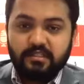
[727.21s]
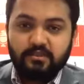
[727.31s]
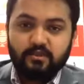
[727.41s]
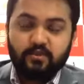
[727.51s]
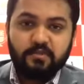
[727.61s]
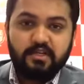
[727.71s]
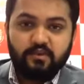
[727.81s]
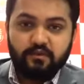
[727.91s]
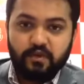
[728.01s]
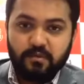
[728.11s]
So 12 months
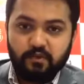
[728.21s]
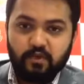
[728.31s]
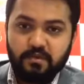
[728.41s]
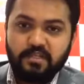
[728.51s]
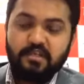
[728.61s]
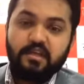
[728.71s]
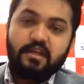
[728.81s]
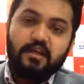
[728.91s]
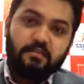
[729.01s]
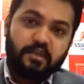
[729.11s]
of your employment
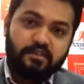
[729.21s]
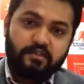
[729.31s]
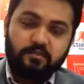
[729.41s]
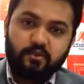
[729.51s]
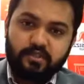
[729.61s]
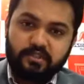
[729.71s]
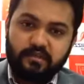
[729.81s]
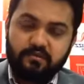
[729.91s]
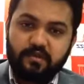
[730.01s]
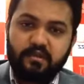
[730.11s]
plus your processing